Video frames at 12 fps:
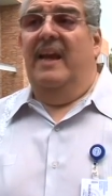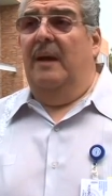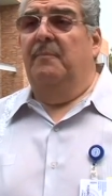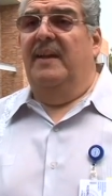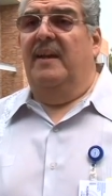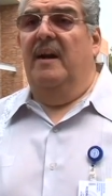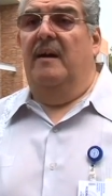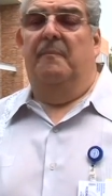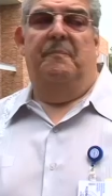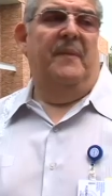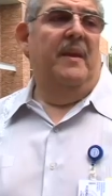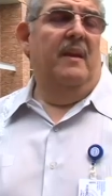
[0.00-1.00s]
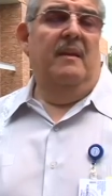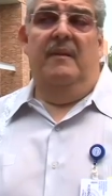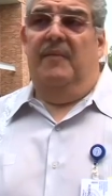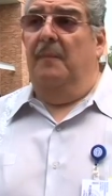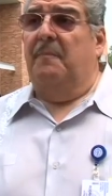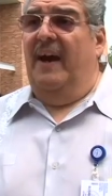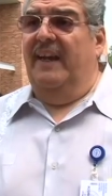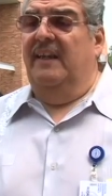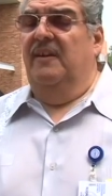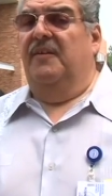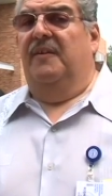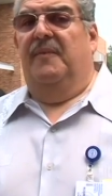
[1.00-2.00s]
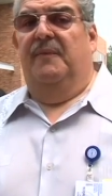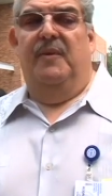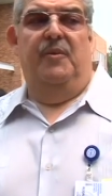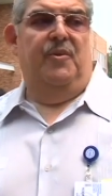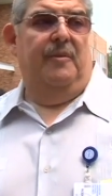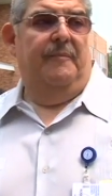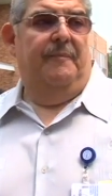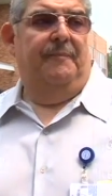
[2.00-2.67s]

and become the pioneers of the future.